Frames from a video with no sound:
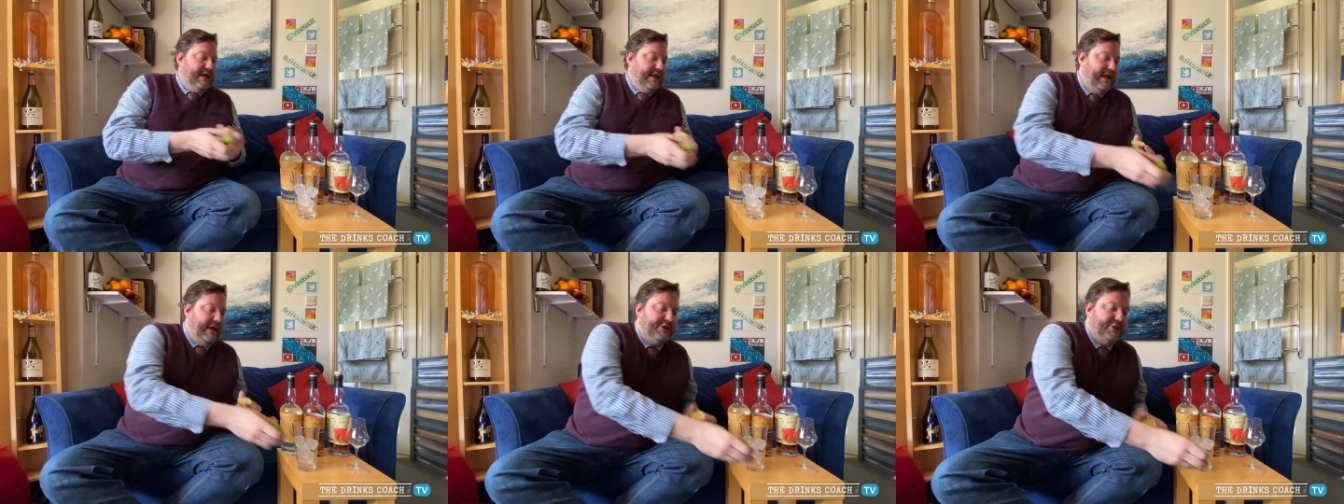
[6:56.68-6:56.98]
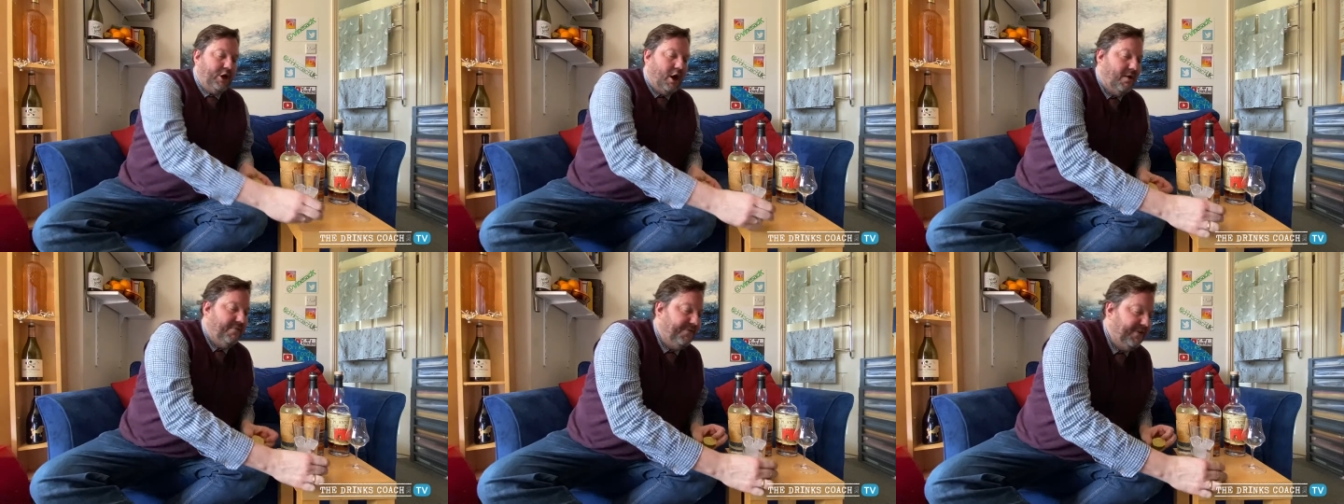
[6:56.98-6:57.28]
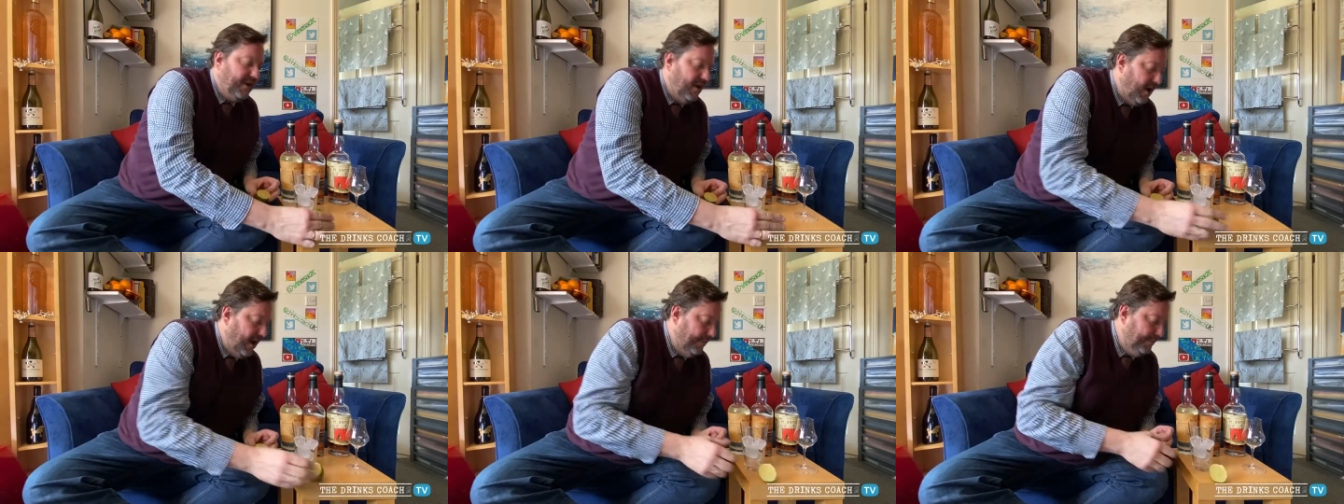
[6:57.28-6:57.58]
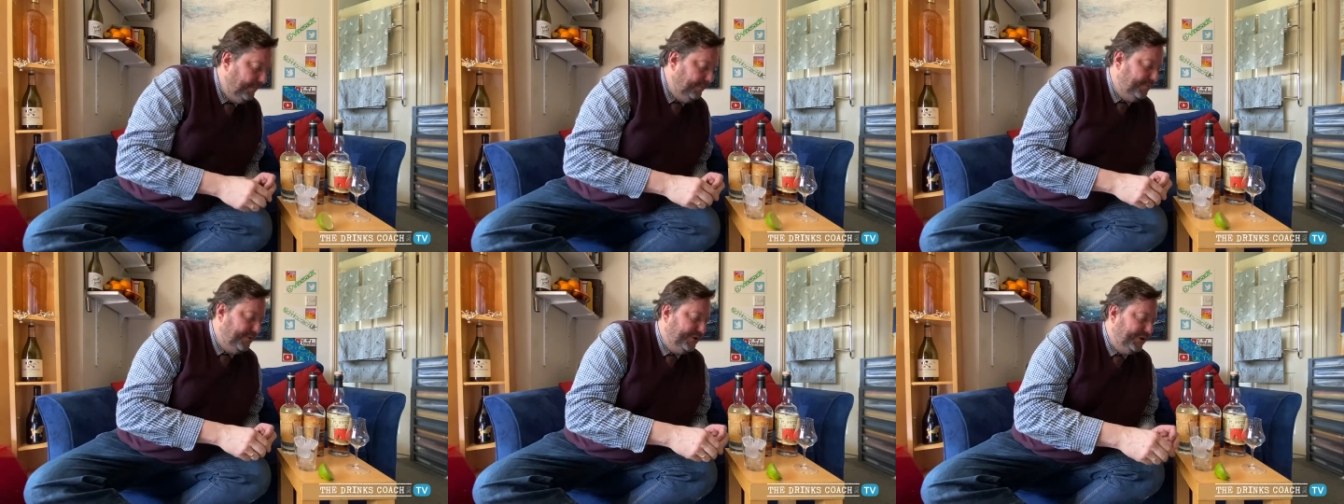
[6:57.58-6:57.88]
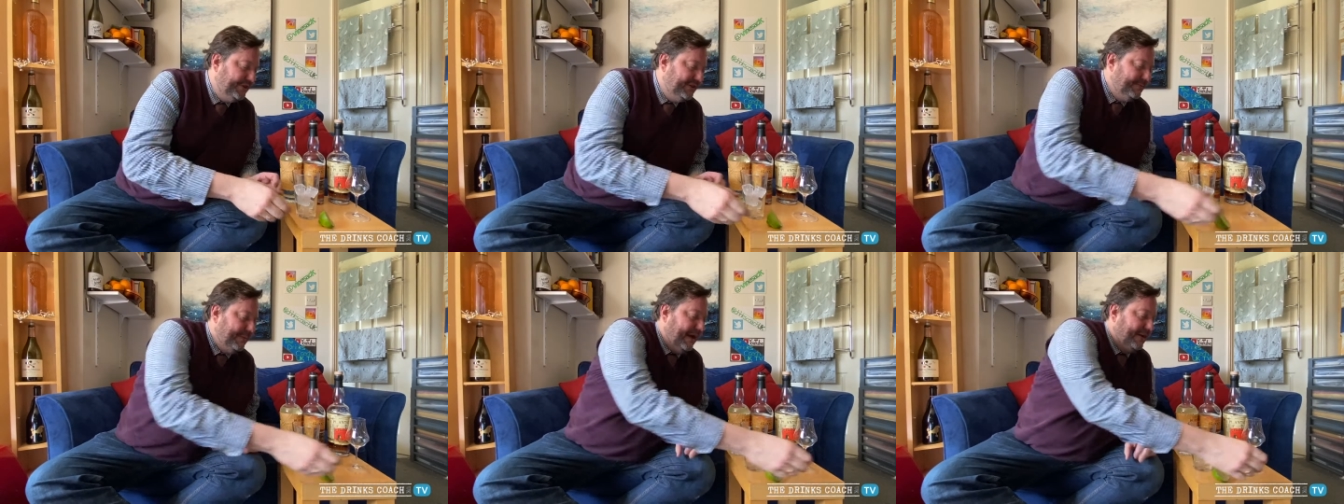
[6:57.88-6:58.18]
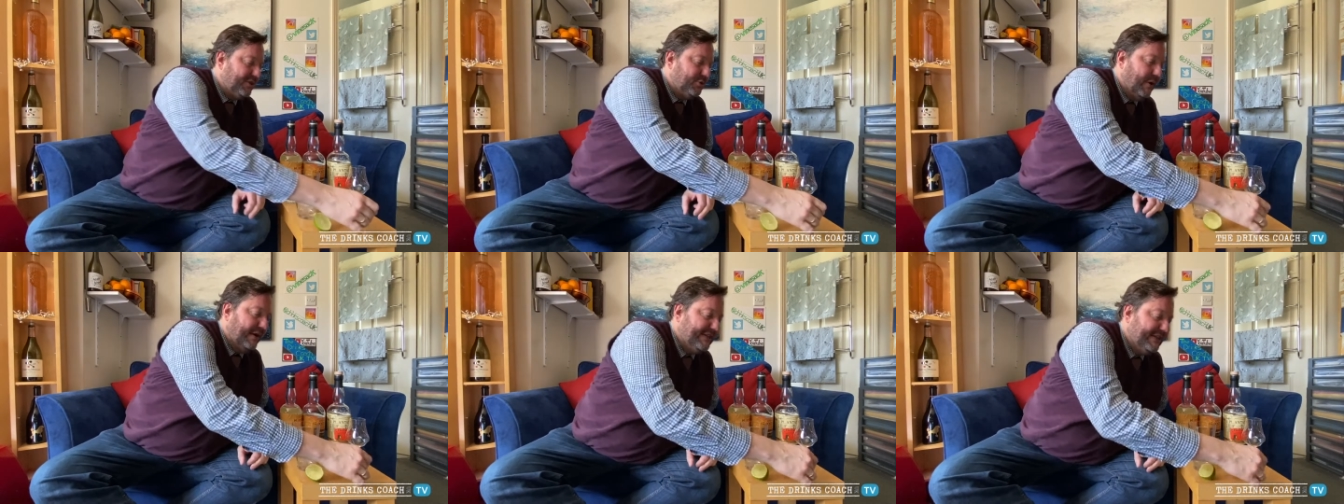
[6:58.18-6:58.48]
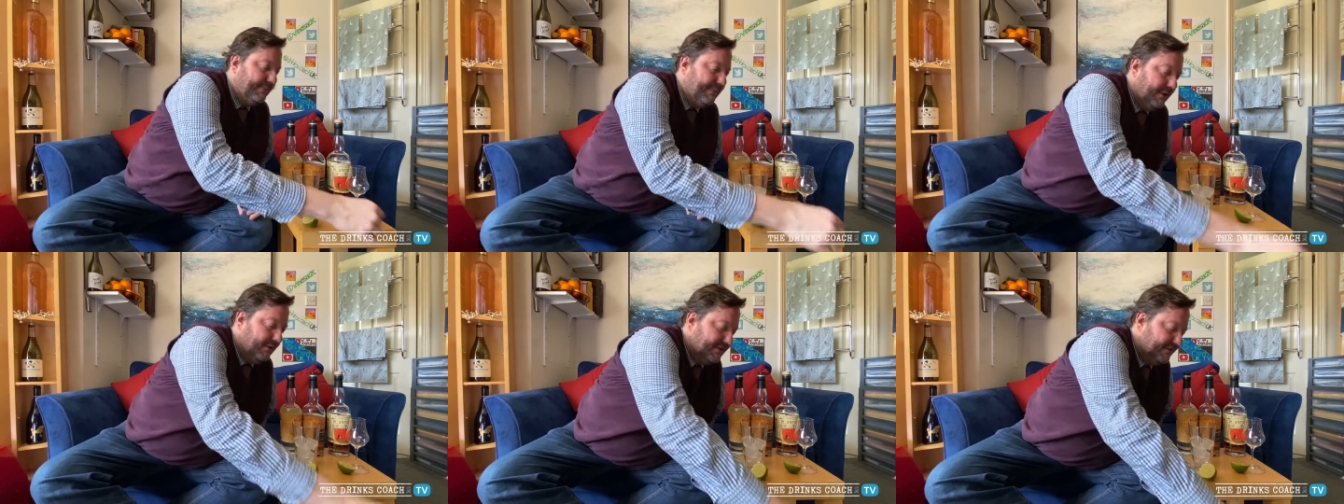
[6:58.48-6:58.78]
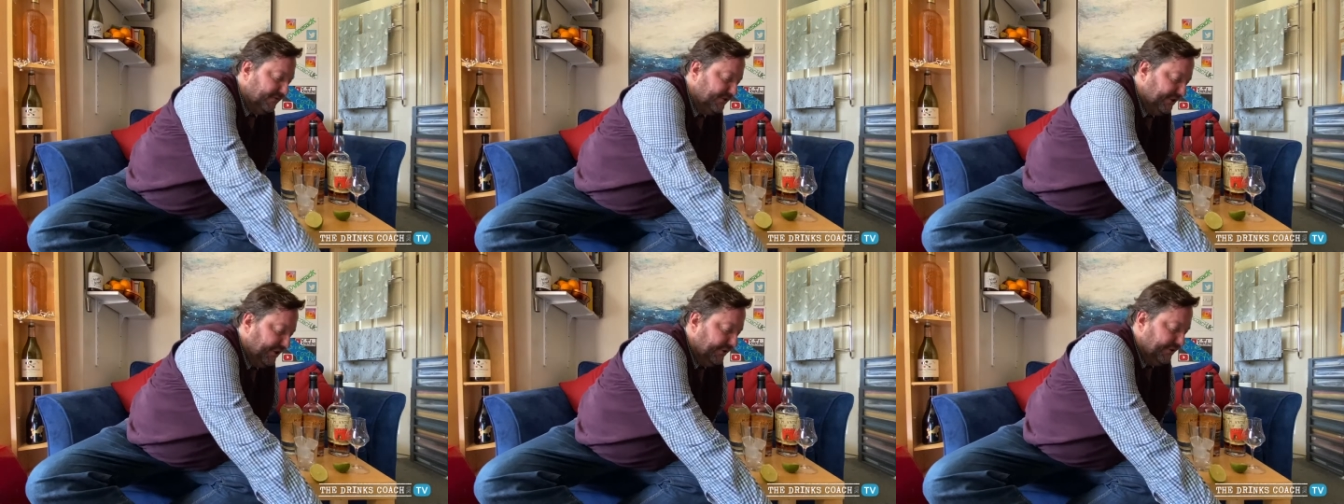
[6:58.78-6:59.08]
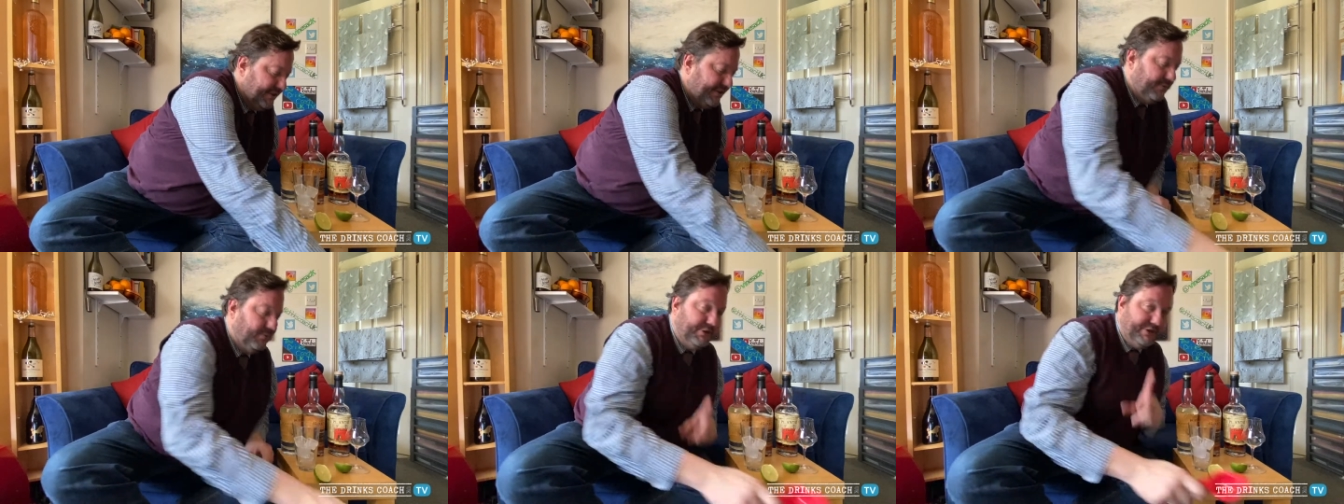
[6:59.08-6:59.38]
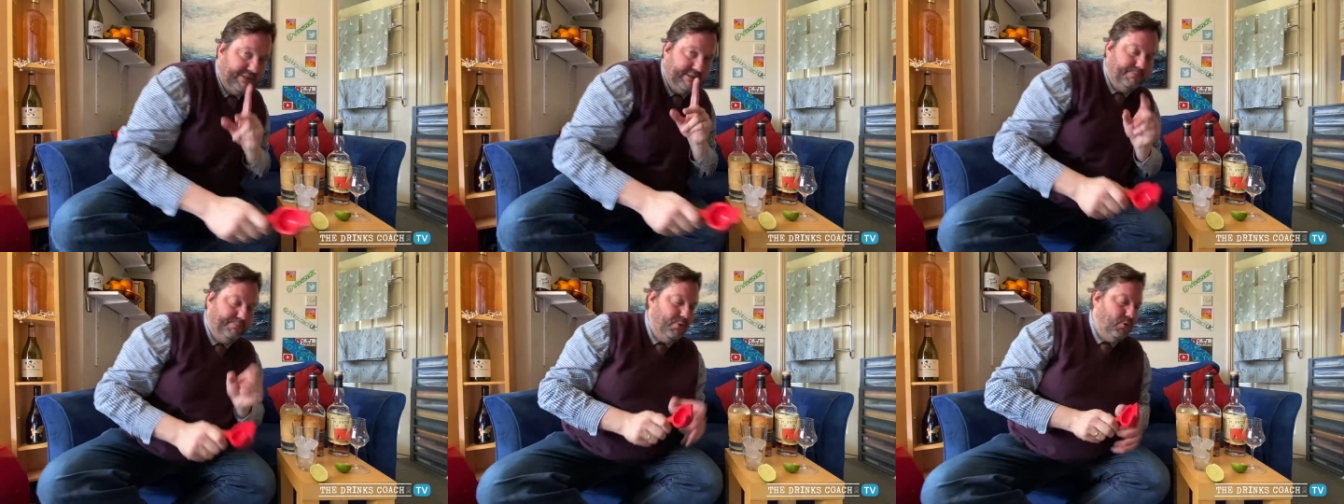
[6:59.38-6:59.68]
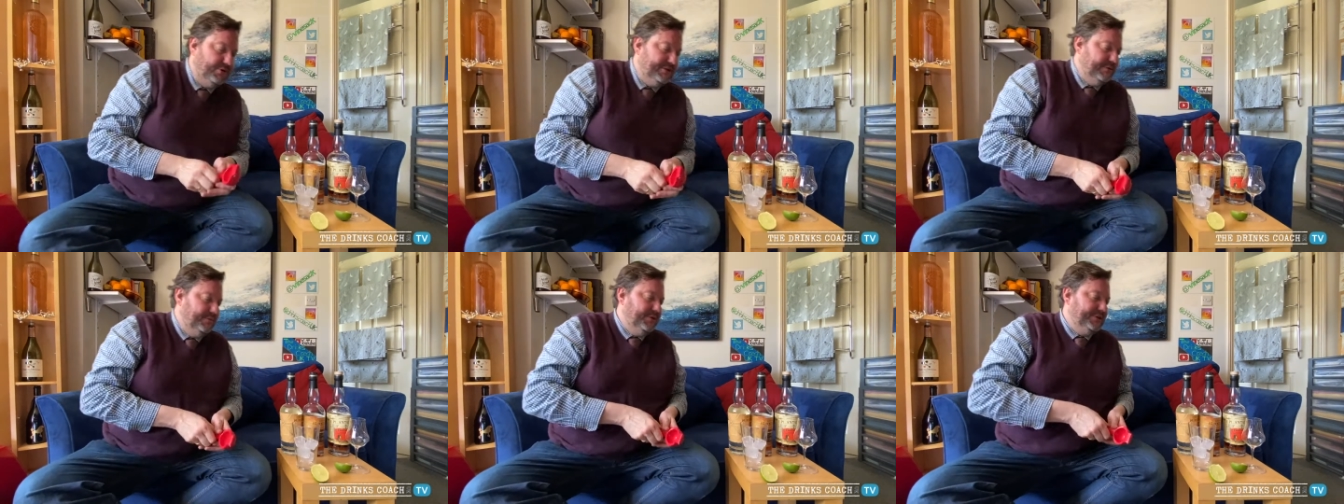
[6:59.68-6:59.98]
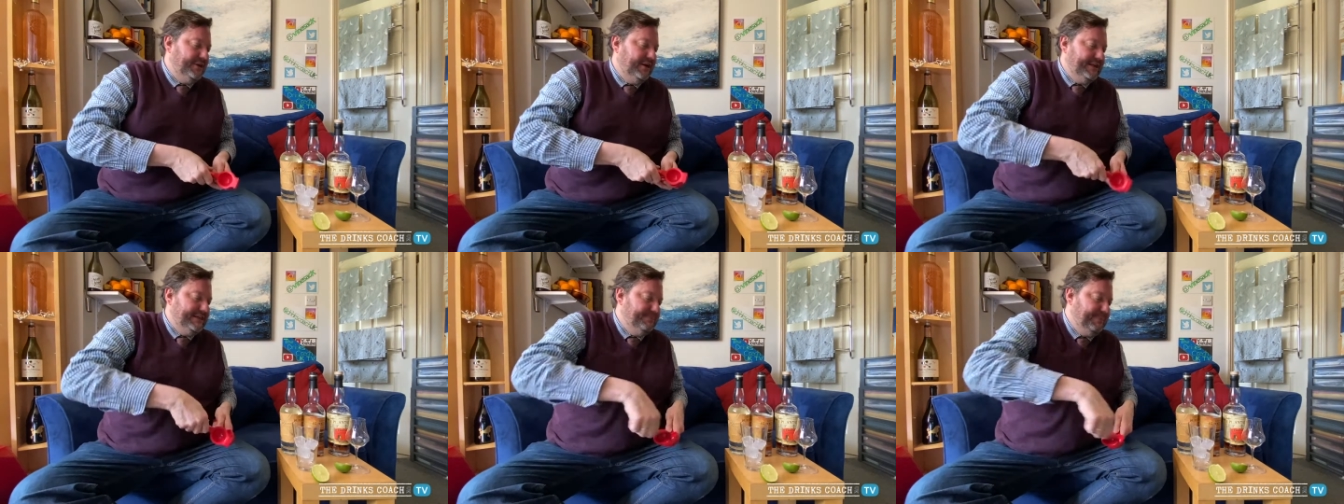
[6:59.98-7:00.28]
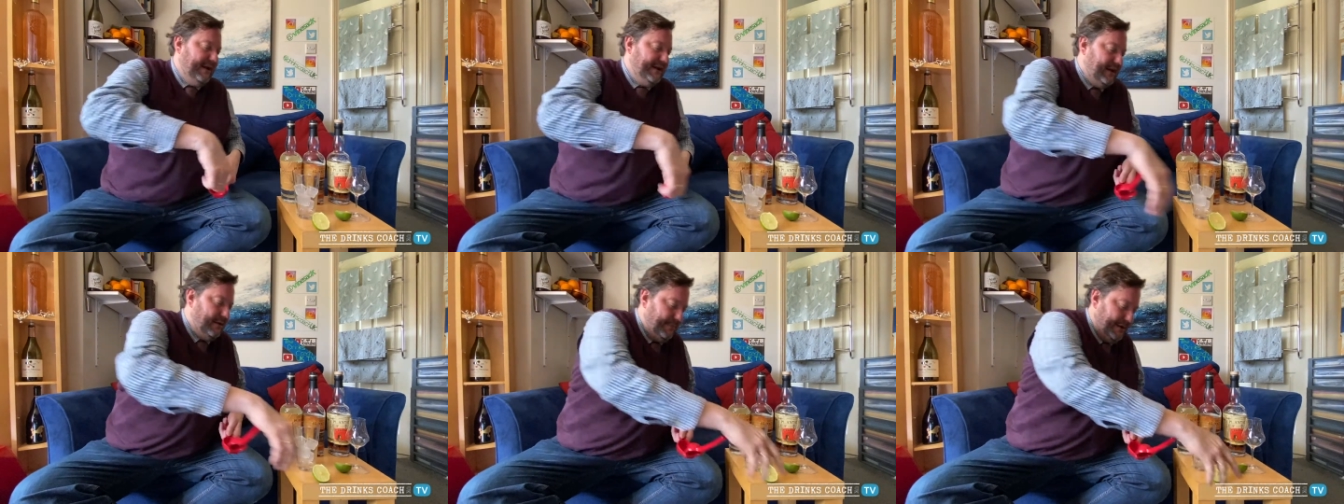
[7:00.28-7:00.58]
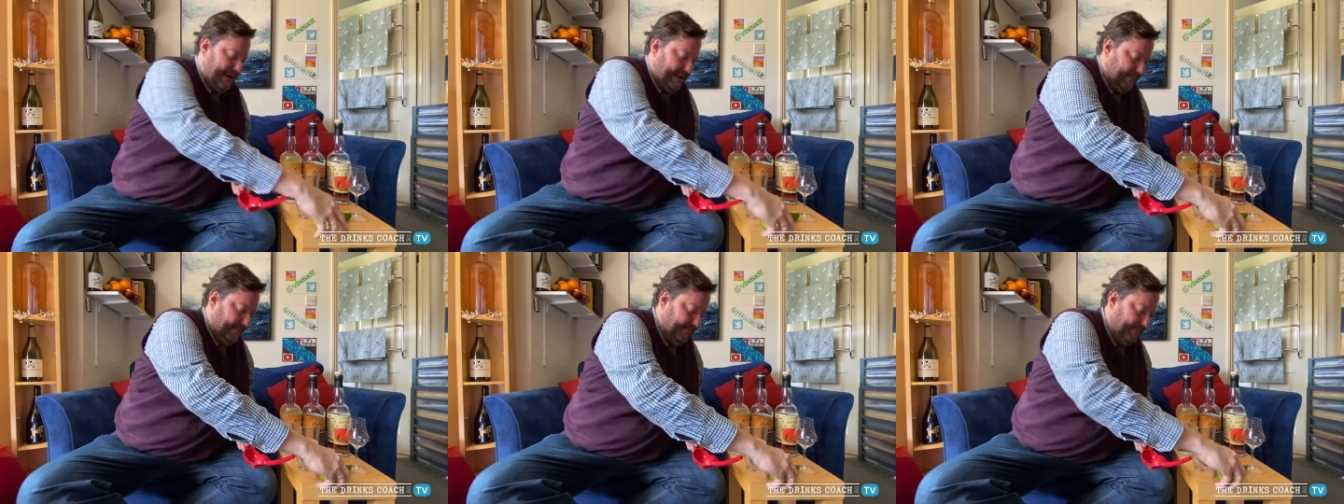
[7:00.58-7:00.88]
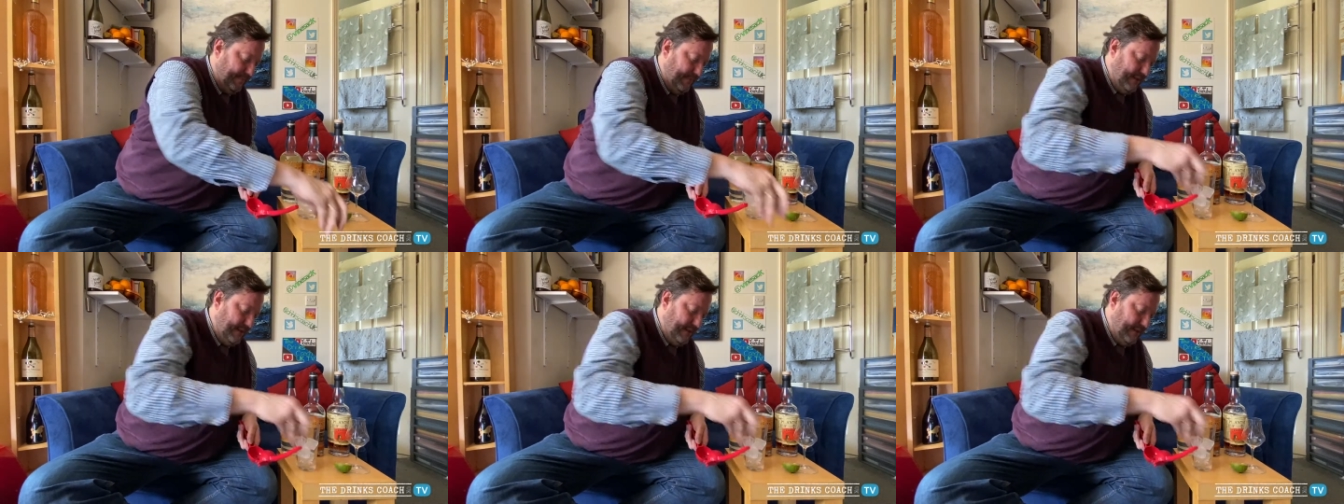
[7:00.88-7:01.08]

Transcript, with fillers: Each half a lime produces about 20 mils of juice, which is important, which I'll explain in a minute.